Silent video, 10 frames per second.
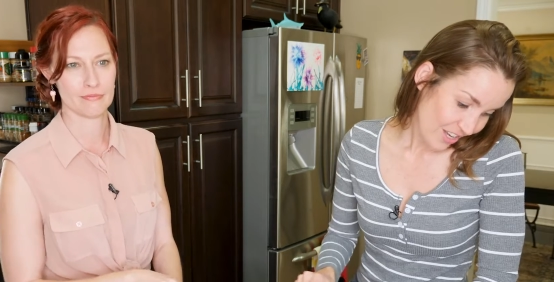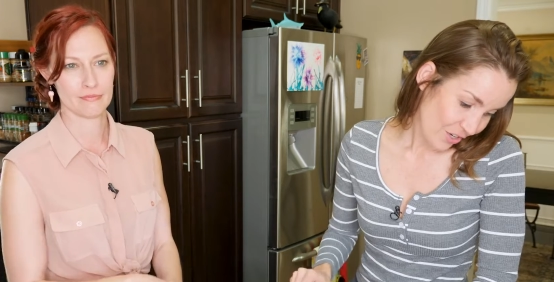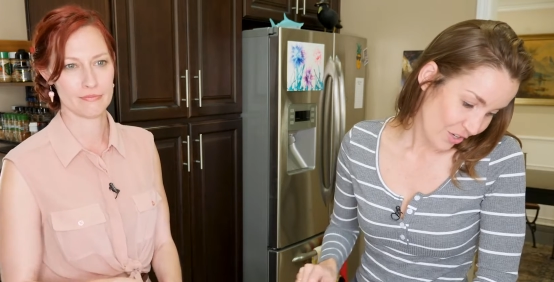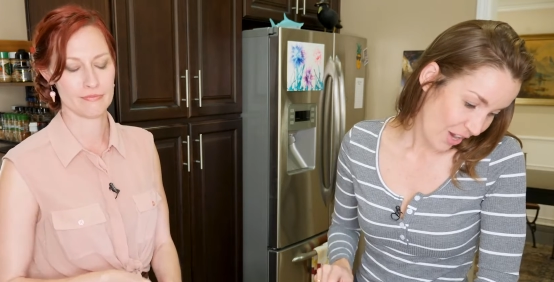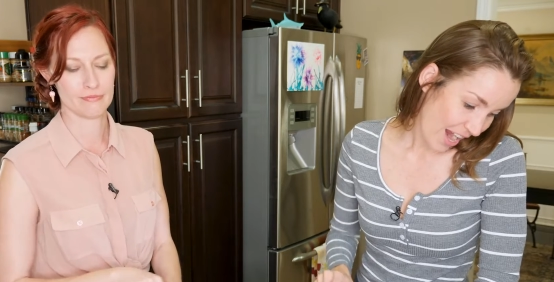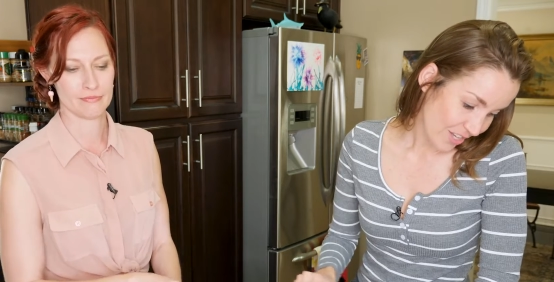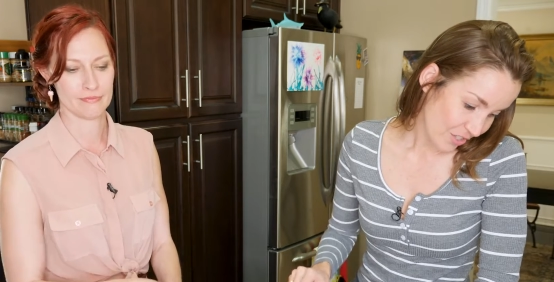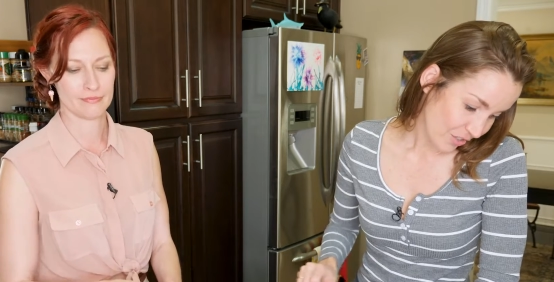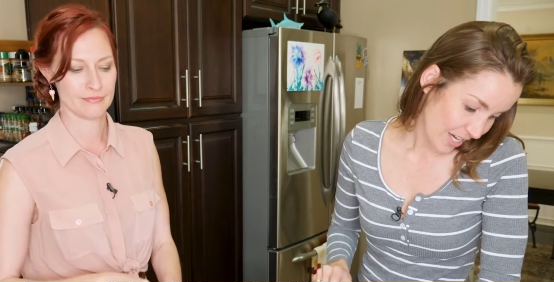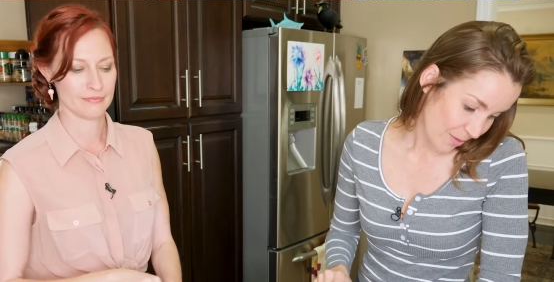Speaker 1: Your ice
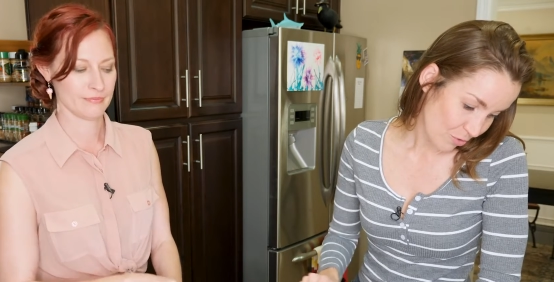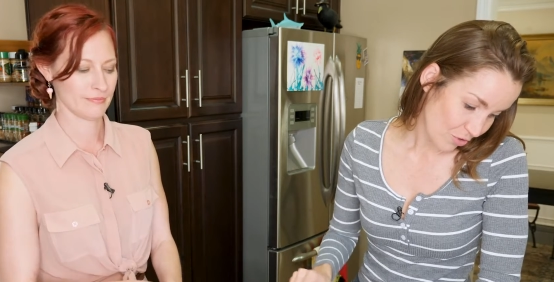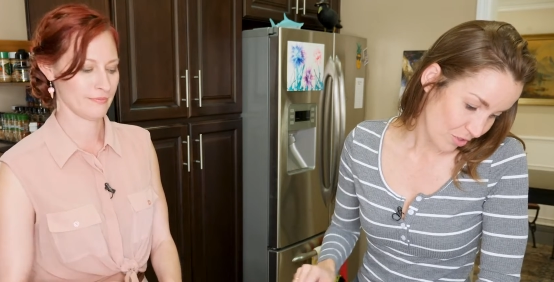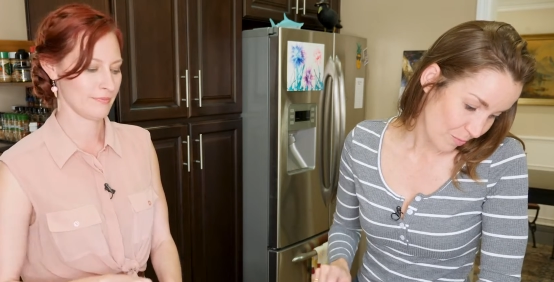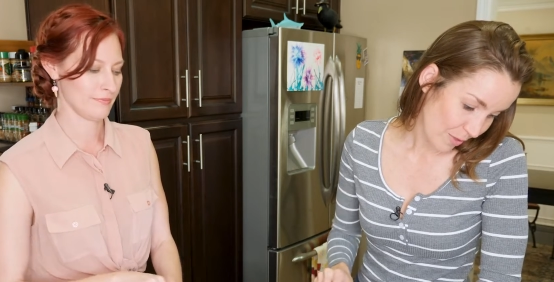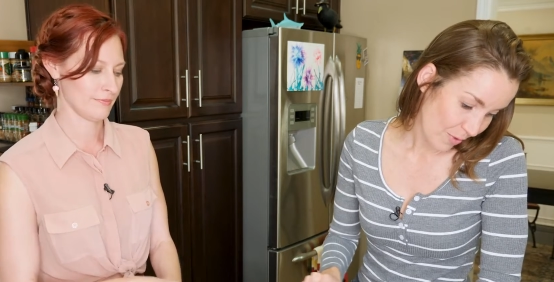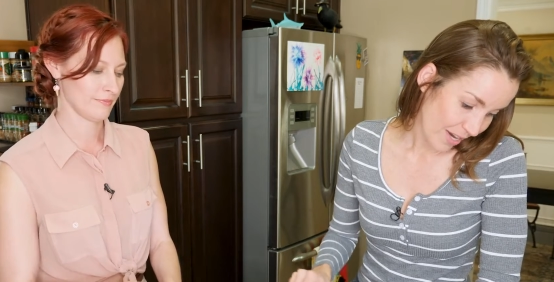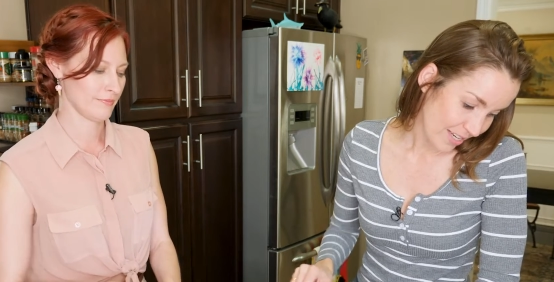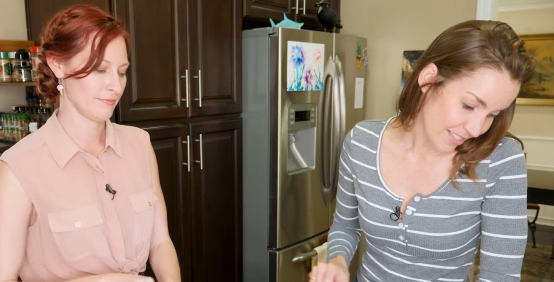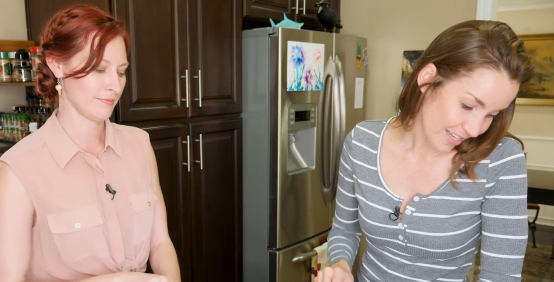cream should be
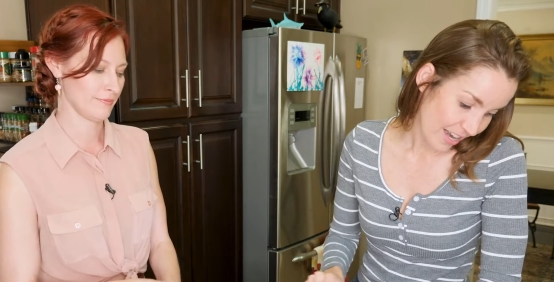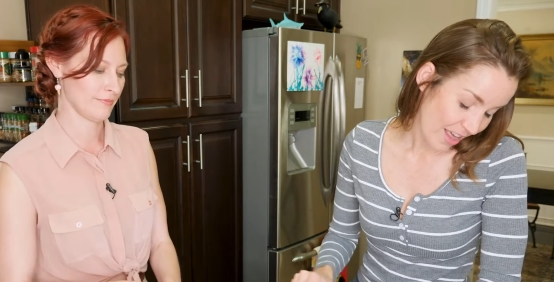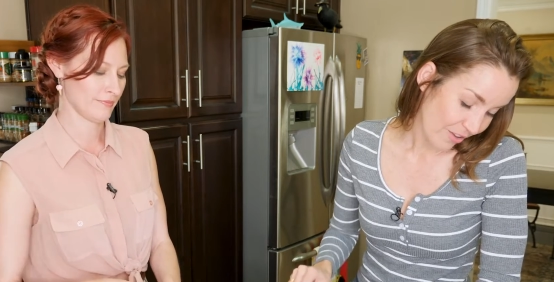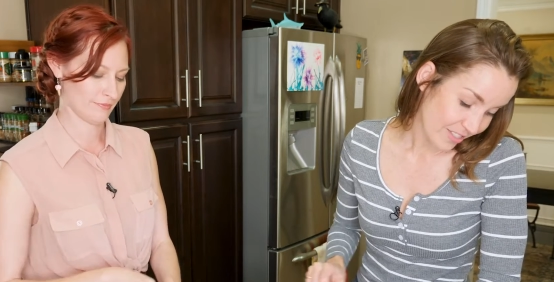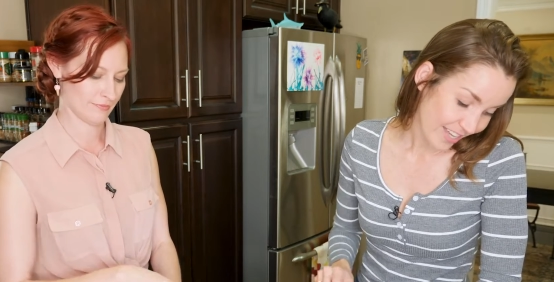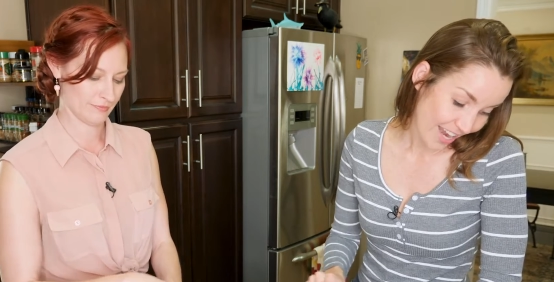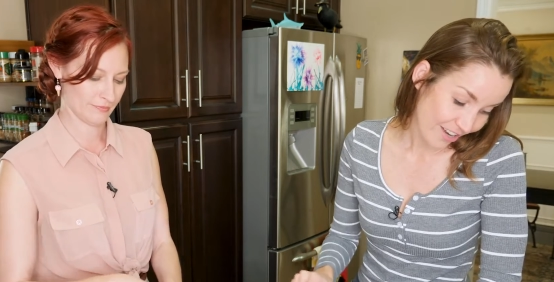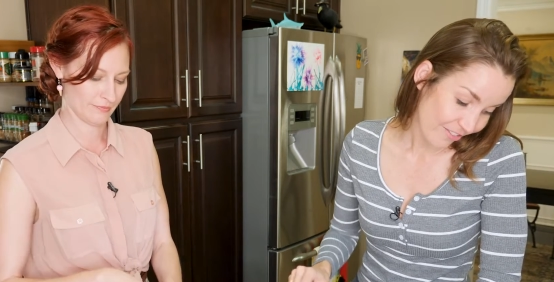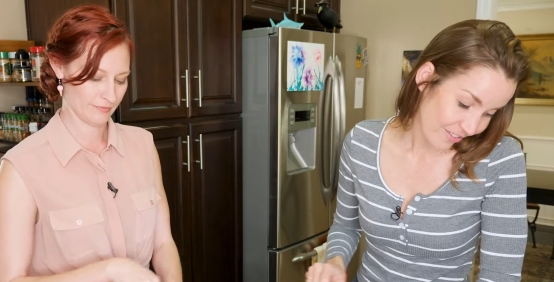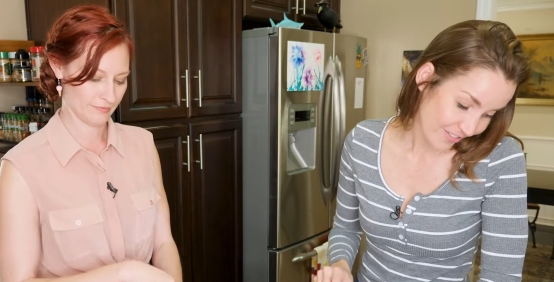ready in another 10
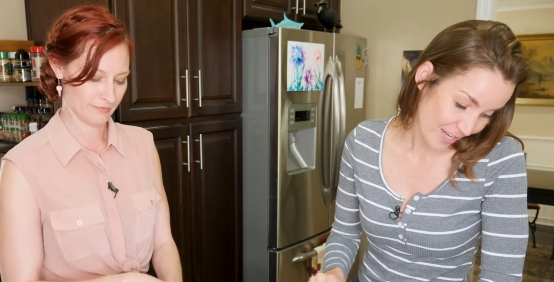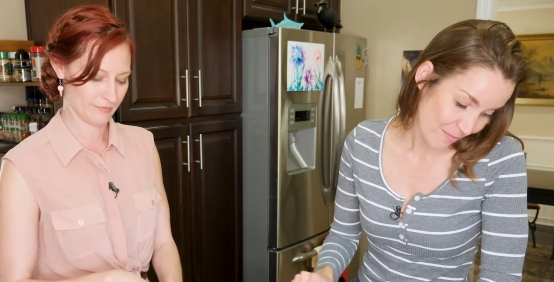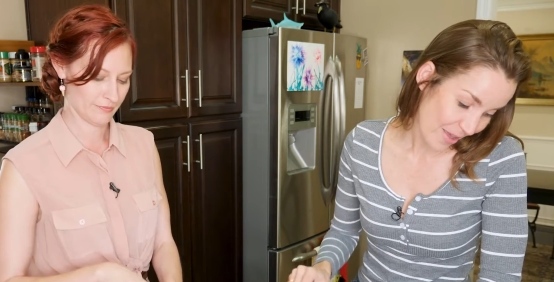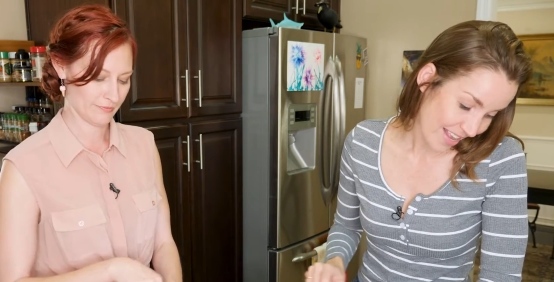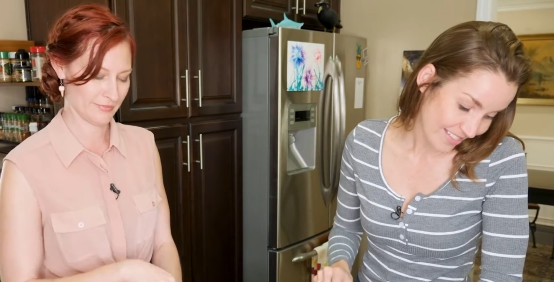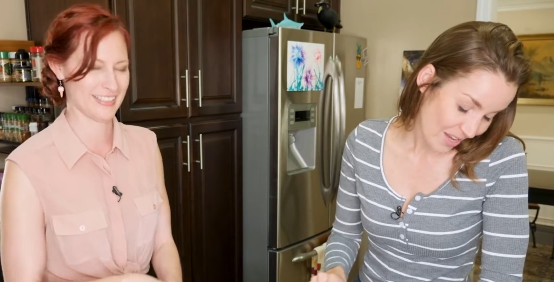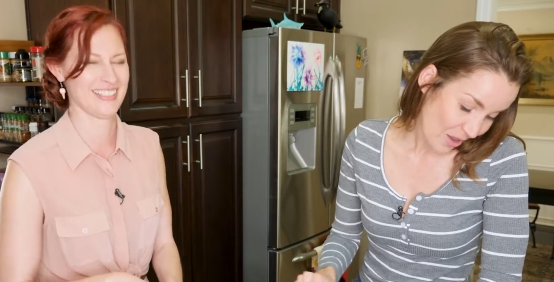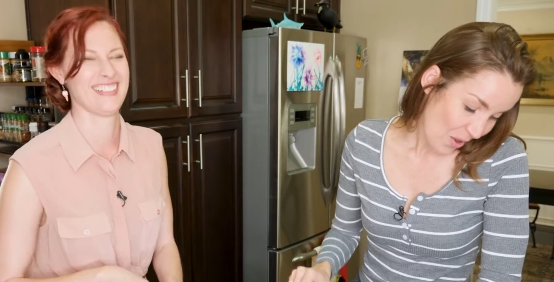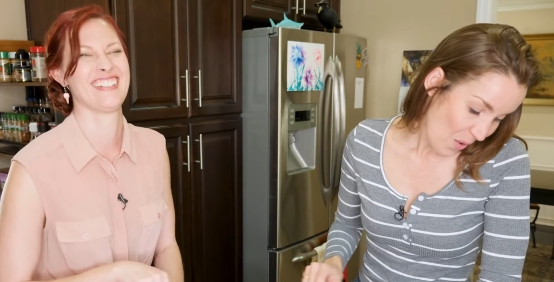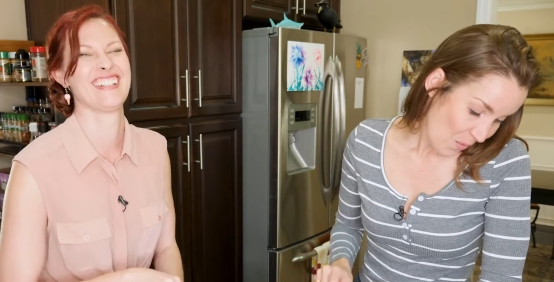to 15 minutes.
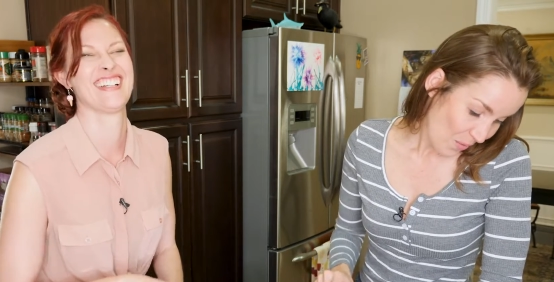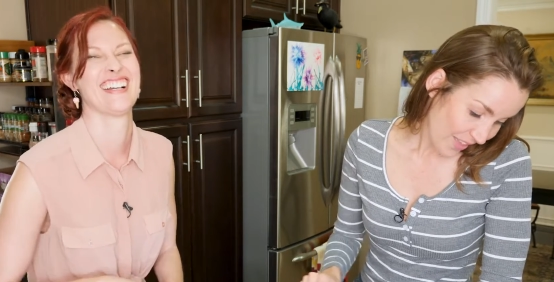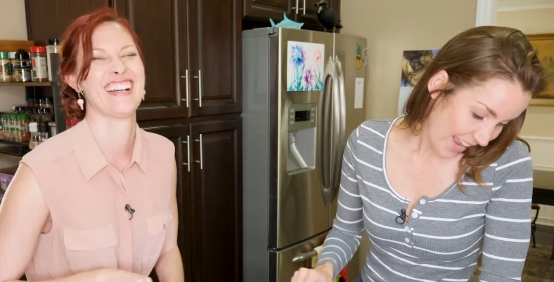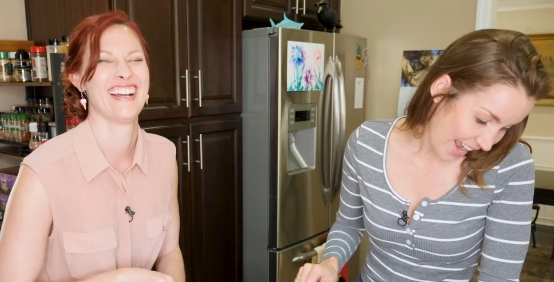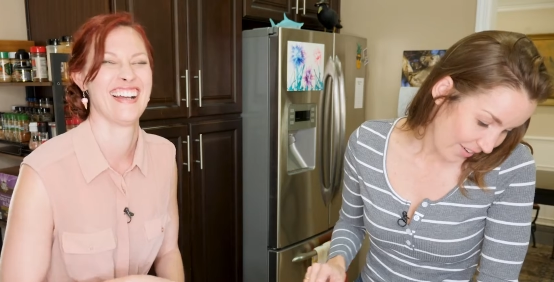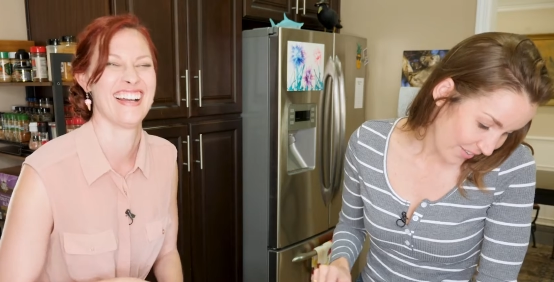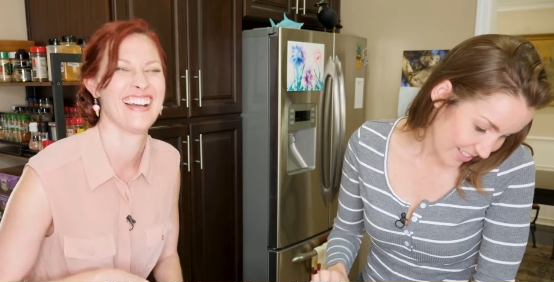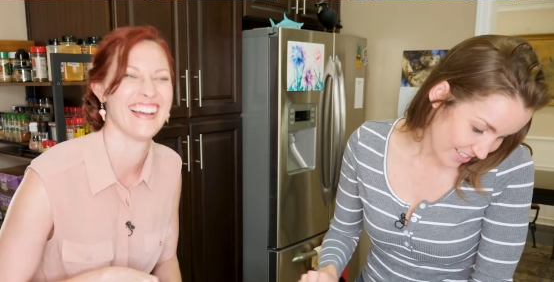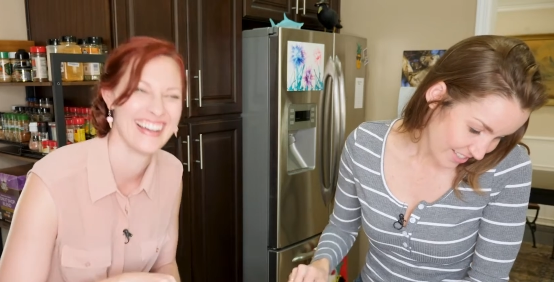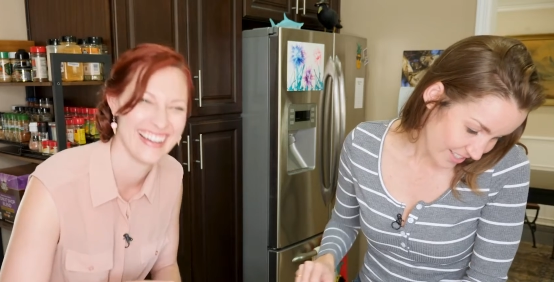When the handle
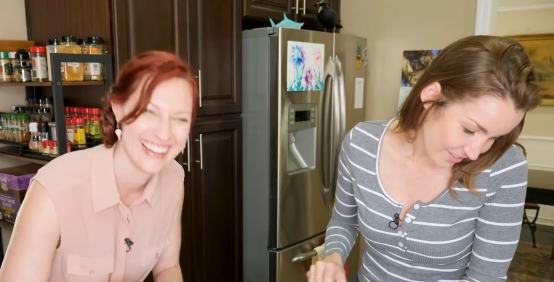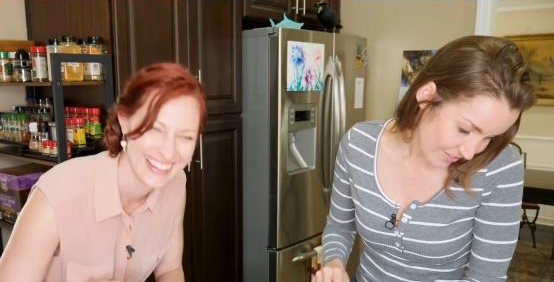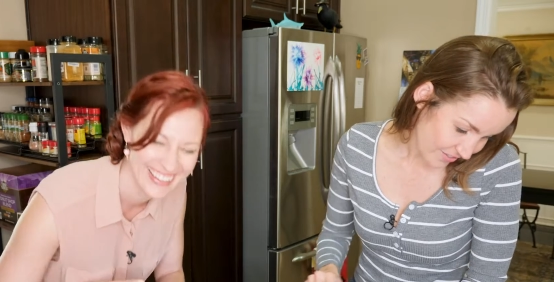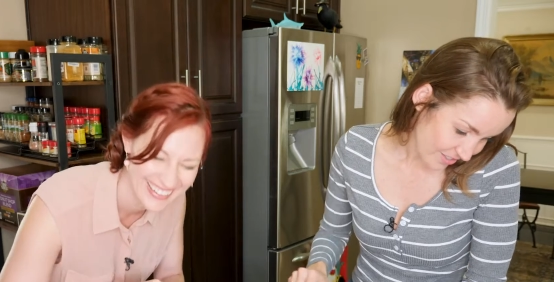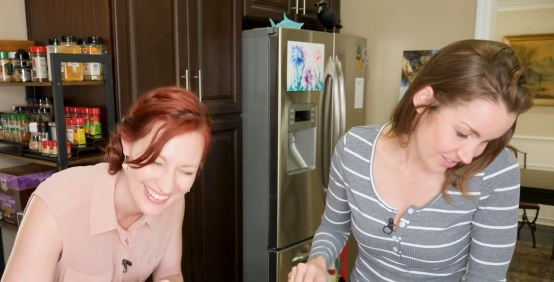gets stiff